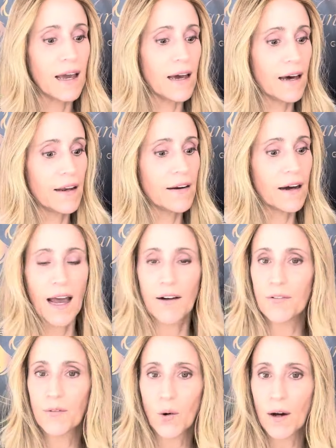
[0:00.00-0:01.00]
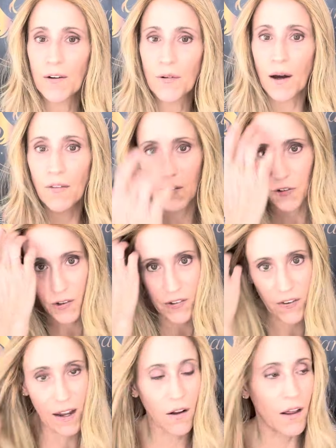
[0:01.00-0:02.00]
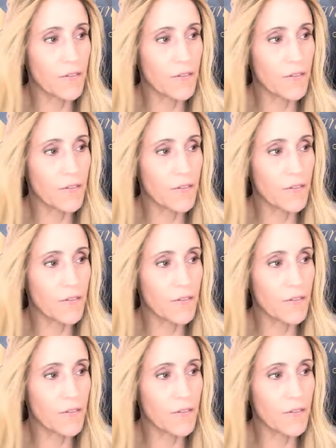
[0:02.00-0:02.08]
And I have quite a few others for sale.